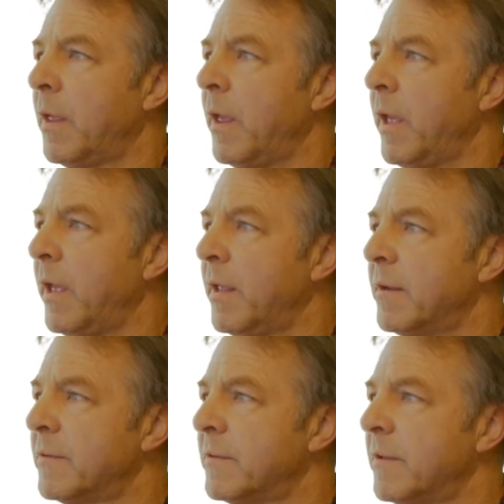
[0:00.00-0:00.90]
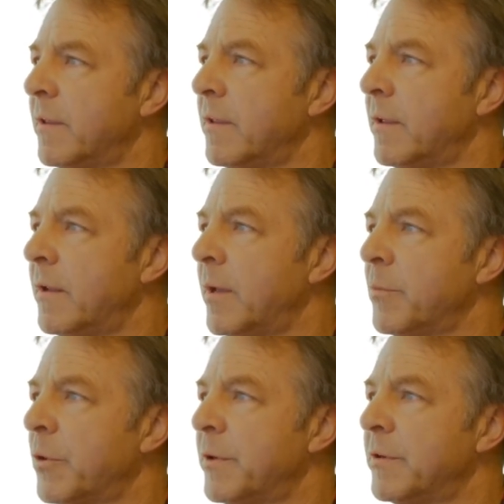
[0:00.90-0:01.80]
And I'm
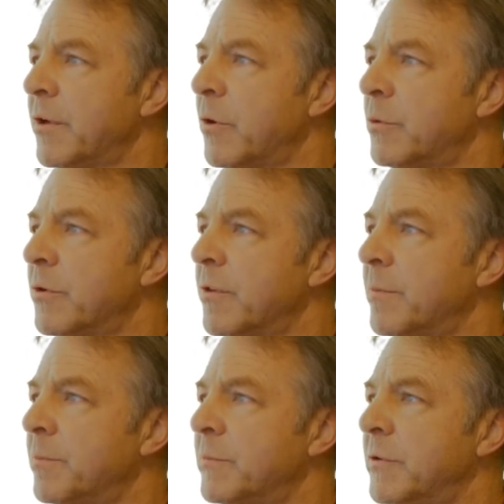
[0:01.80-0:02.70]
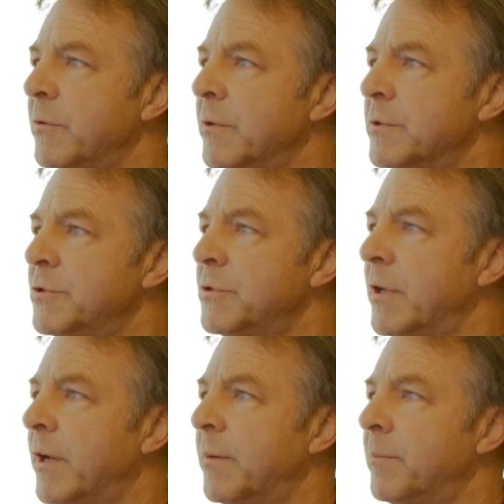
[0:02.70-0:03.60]
going to go to the
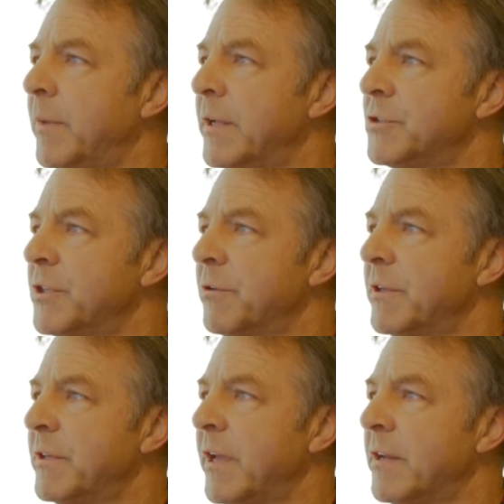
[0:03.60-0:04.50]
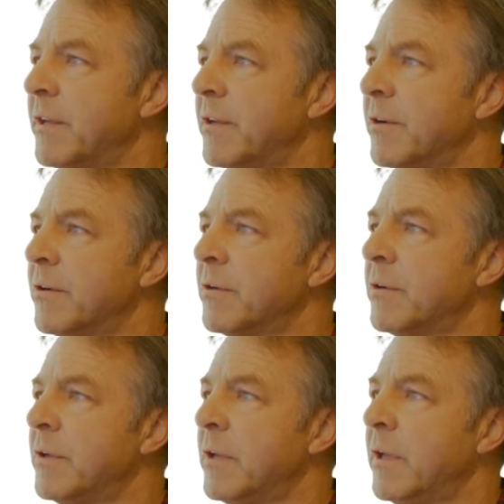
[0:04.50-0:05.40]
engineering data here,
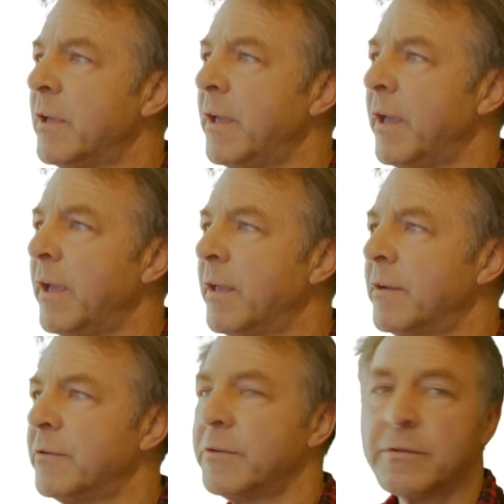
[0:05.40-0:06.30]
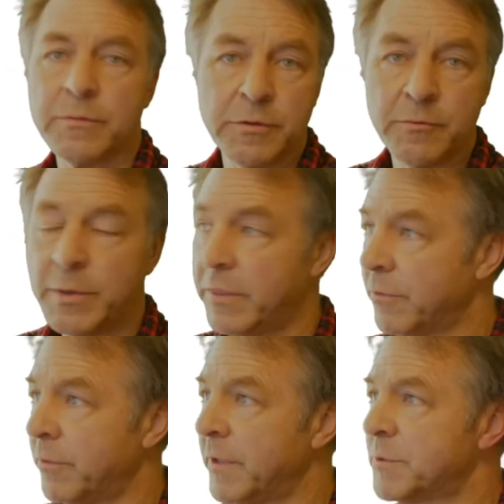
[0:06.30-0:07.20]
and you've been
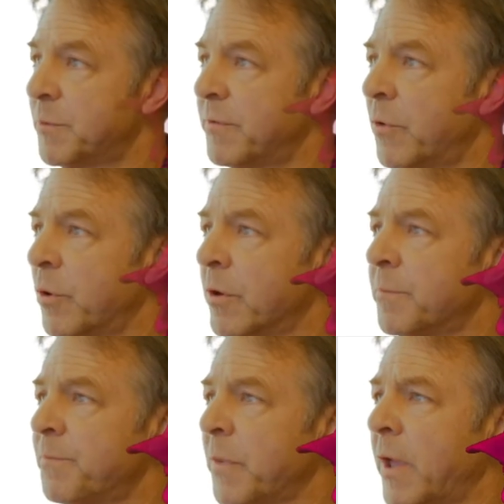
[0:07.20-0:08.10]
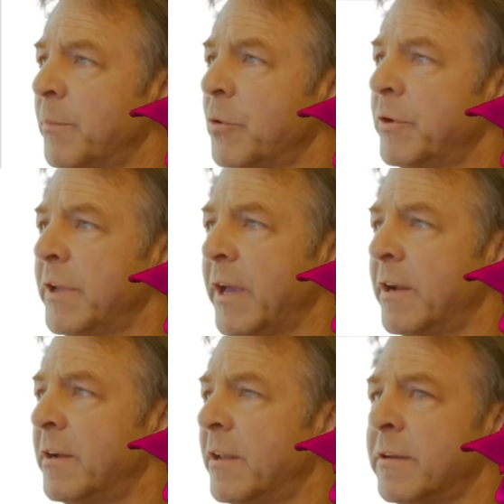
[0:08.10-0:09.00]
through this before. I'm going to
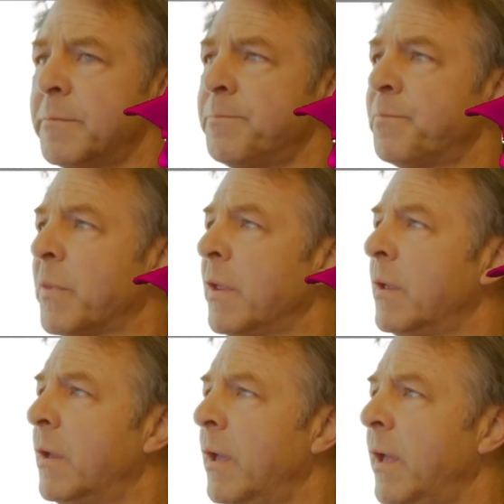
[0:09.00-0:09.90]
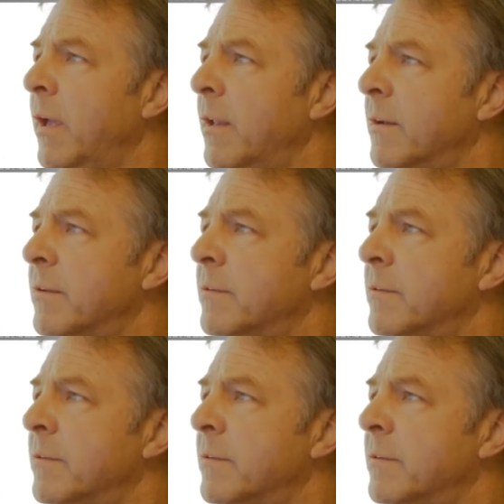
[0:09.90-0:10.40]
edit it, and